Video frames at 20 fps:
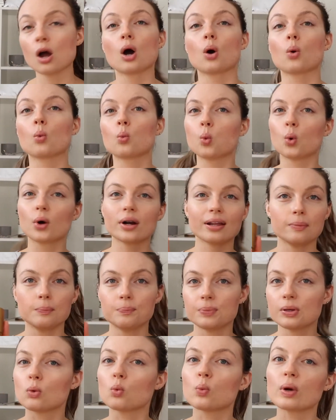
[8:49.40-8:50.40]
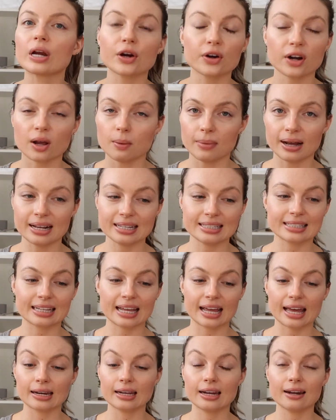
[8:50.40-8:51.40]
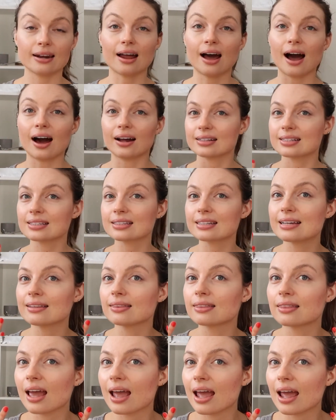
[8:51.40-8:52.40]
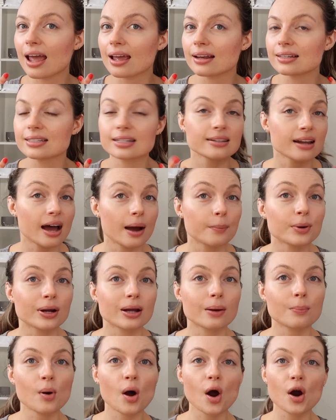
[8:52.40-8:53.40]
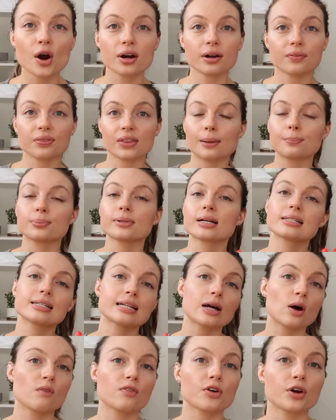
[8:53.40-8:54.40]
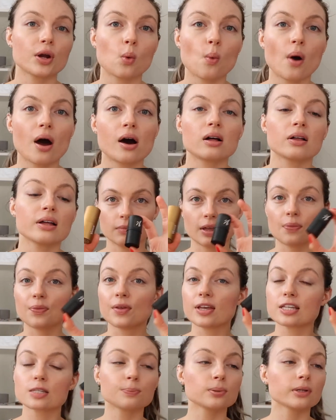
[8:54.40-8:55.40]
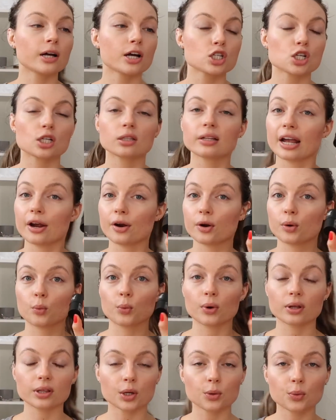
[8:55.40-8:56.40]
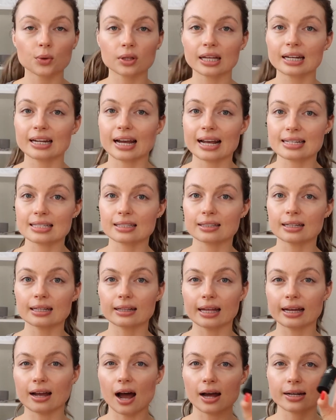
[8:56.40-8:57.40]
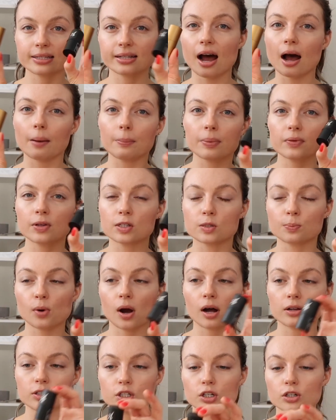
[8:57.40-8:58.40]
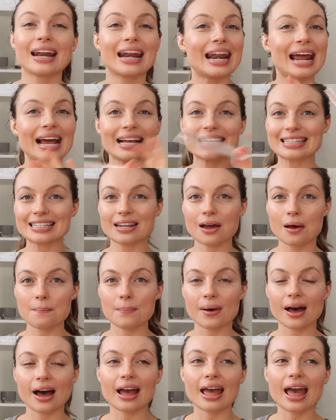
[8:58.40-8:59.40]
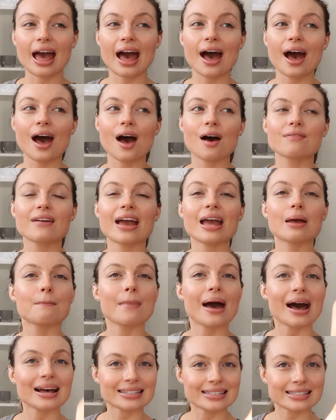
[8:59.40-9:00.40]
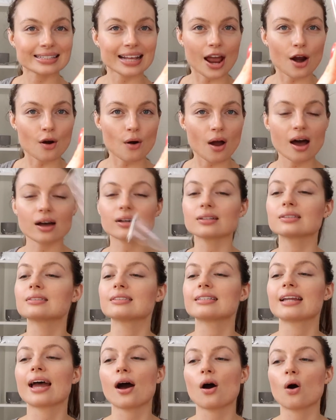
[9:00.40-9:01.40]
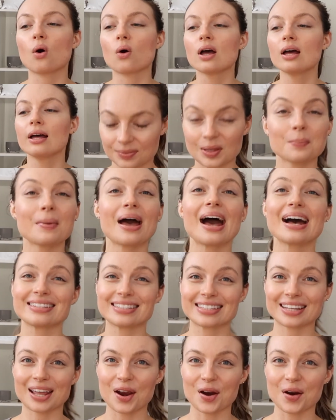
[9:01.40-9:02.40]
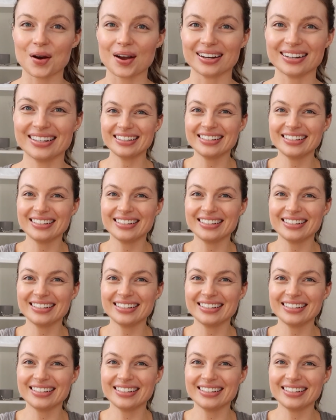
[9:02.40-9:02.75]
wouldn't be weird on my skin, and honestly they did not break apart. They blended out very well, and this blush layered really, really nicely like on top of this bronzer. And next up, I have a mascara. Now the mascara